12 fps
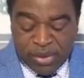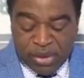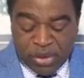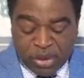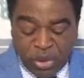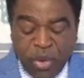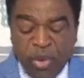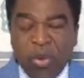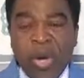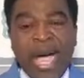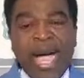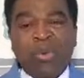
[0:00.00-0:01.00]

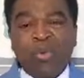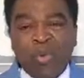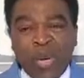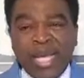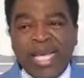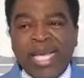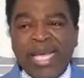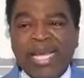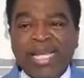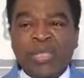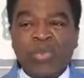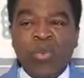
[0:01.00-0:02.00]
so are we
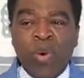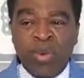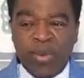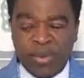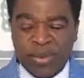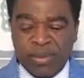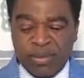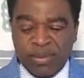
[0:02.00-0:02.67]
in this world.